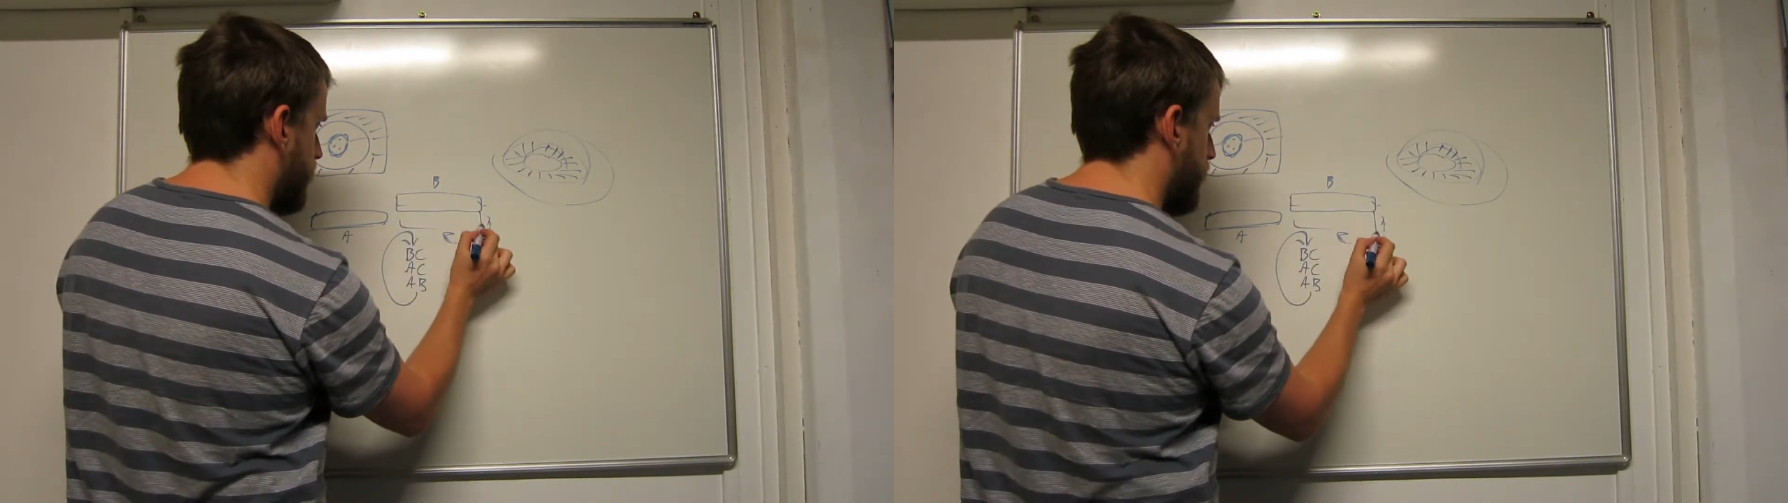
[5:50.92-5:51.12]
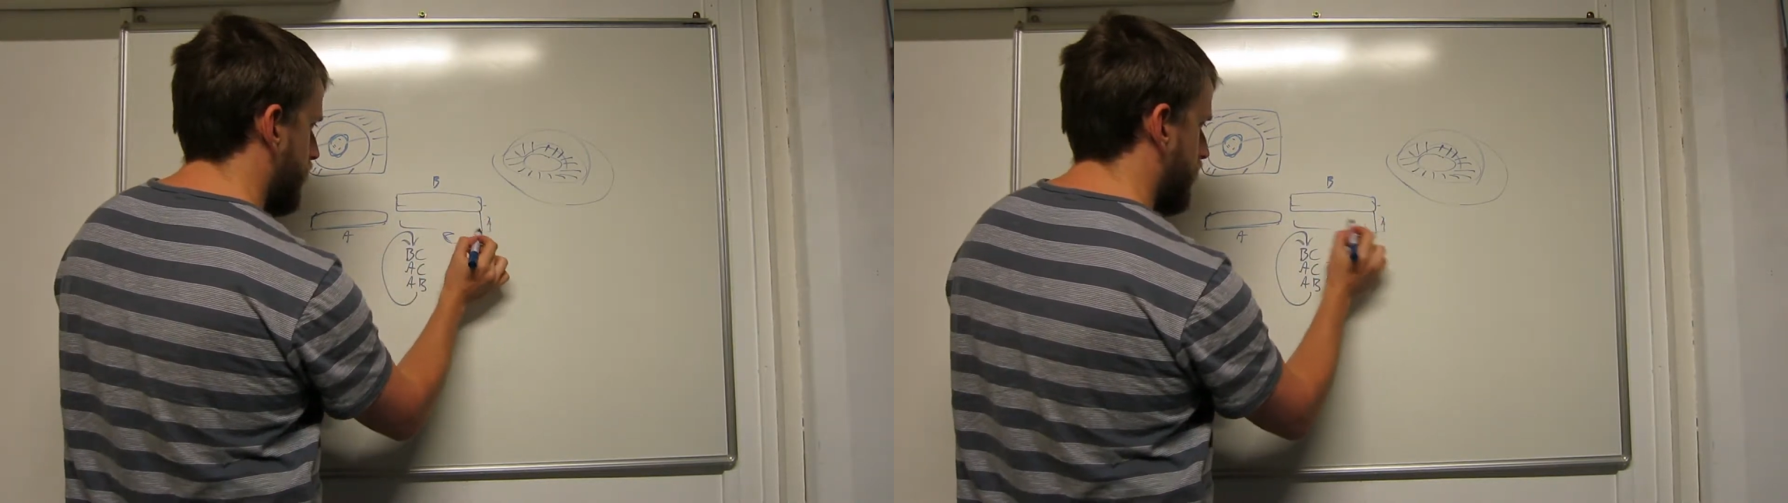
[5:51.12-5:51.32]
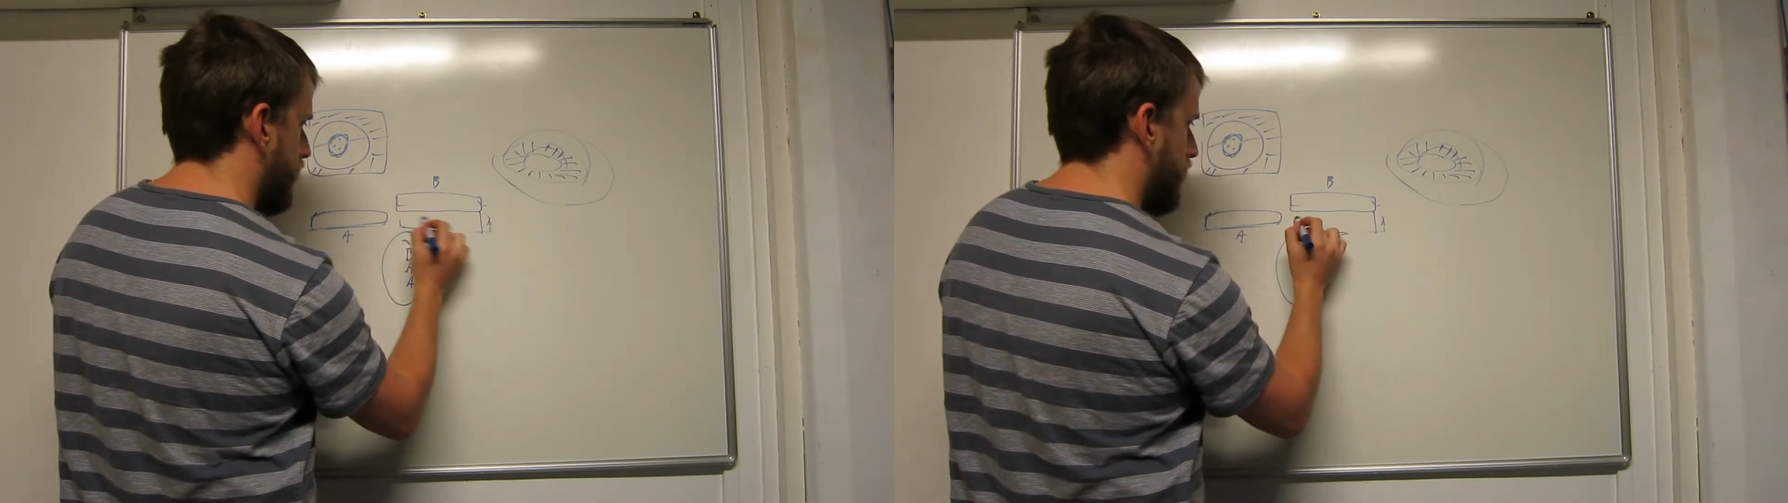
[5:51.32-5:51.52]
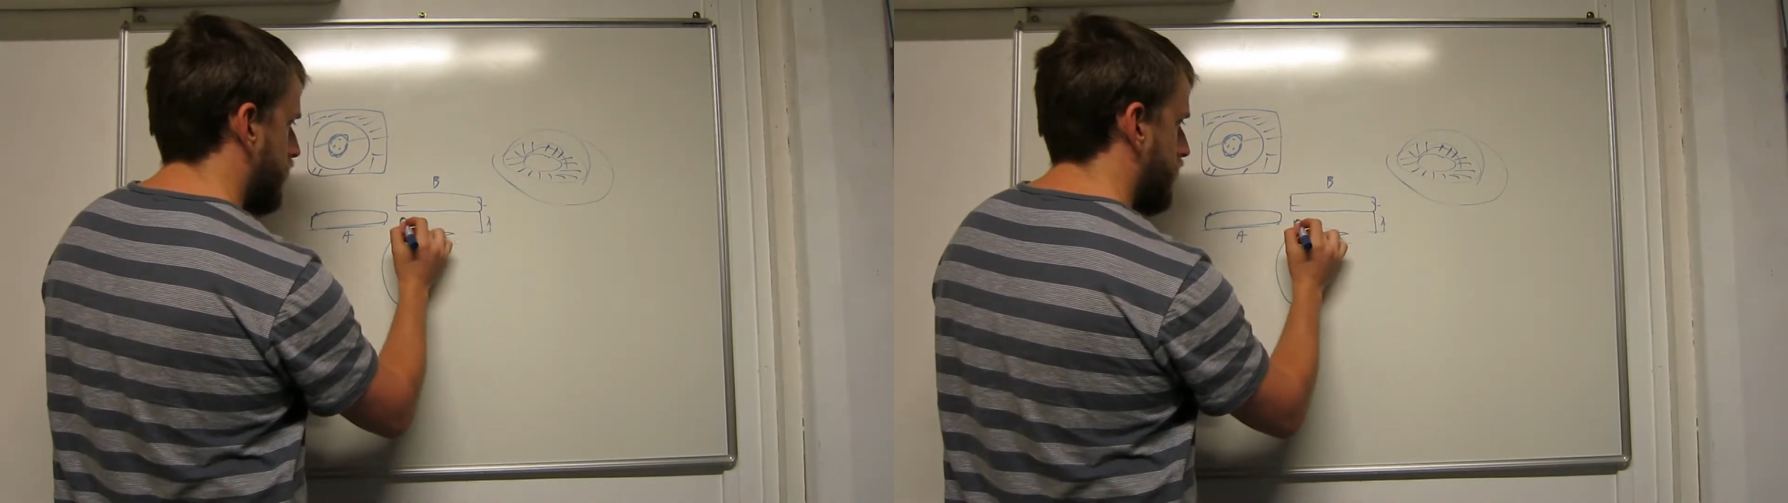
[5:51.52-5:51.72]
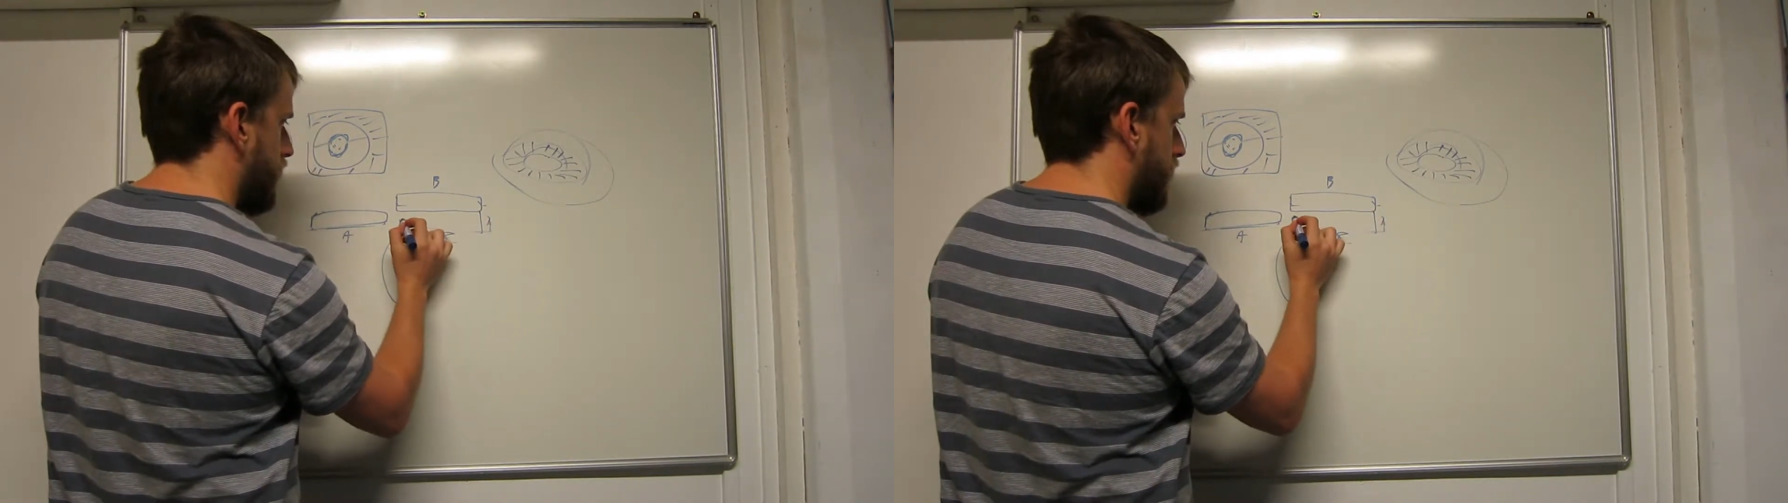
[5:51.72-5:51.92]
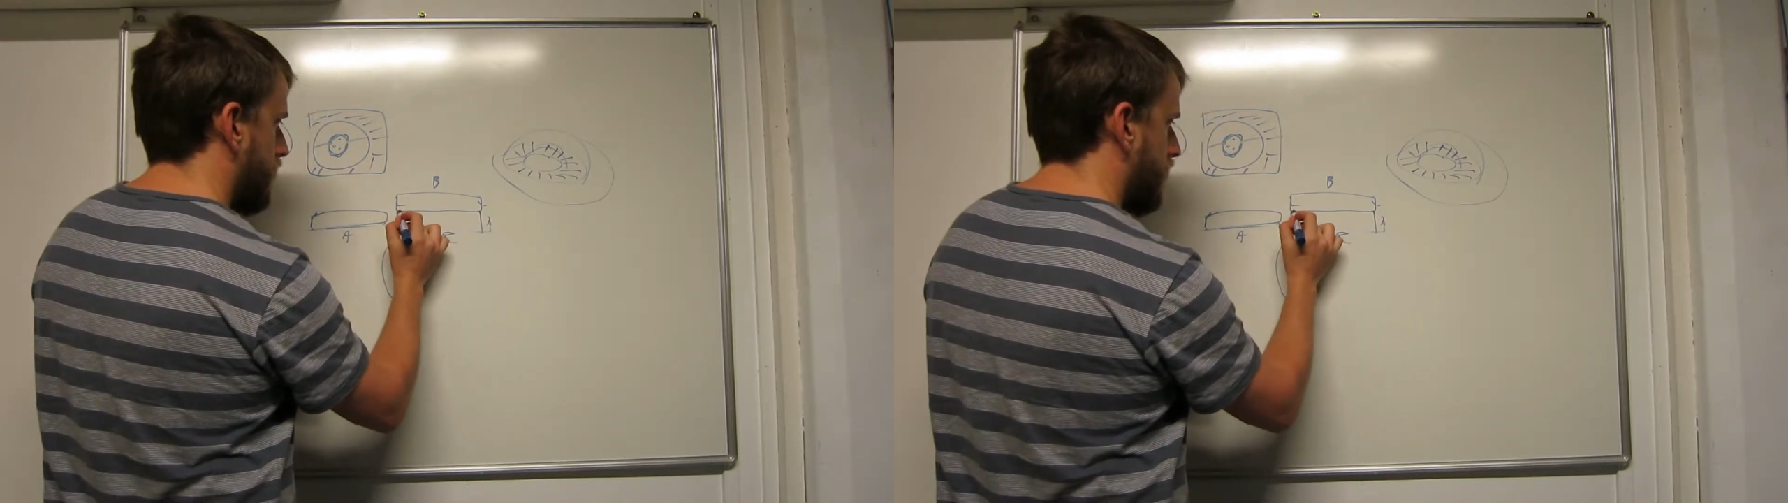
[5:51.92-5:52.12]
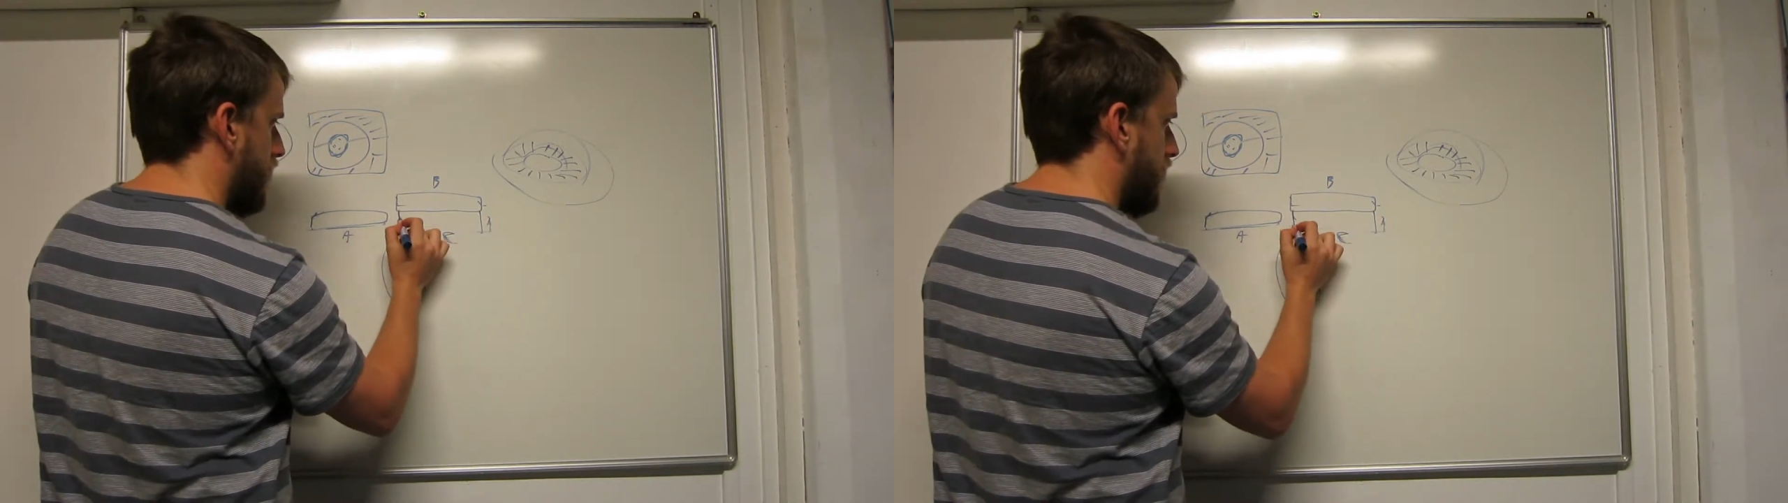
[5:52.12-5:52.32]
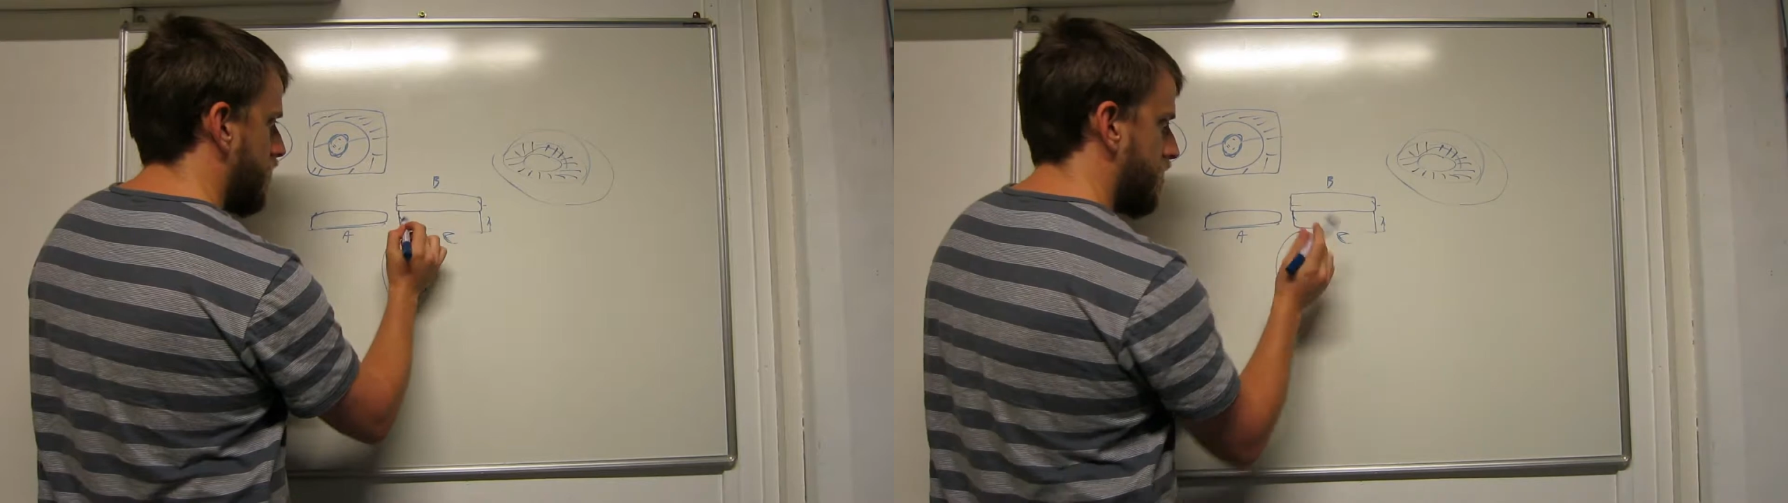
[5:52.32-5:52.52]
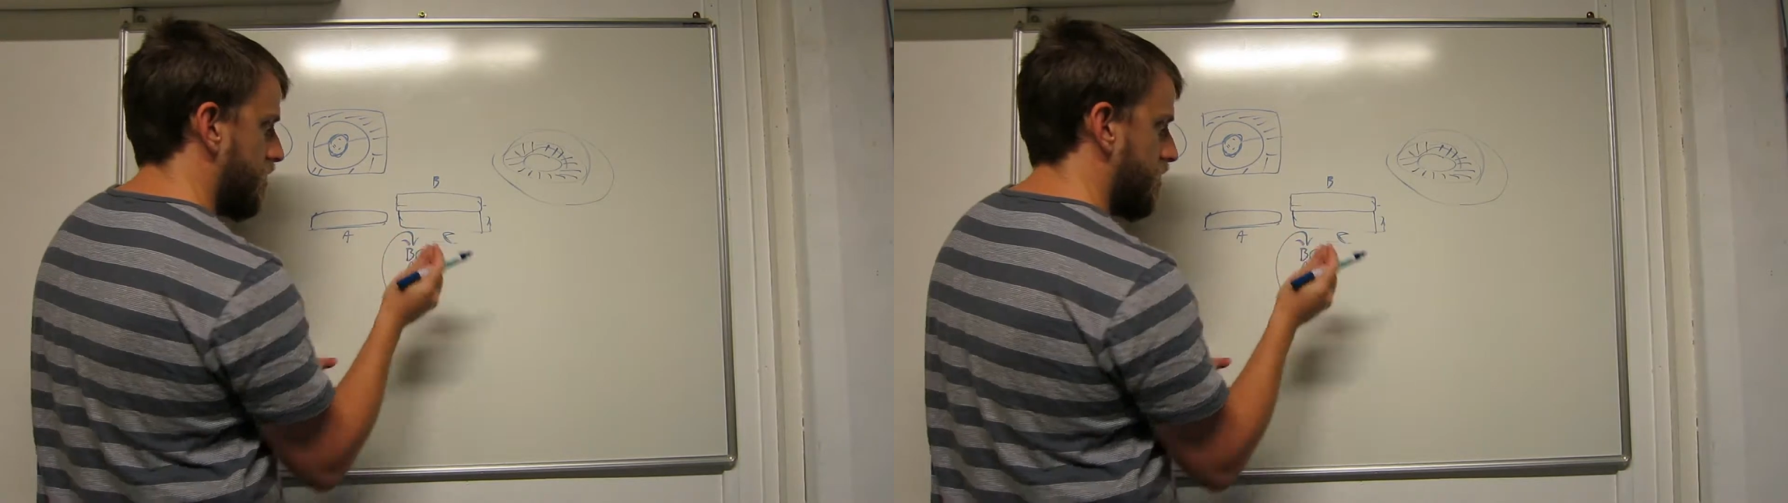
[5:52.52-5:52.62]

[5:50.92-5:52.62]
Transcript: they're like, I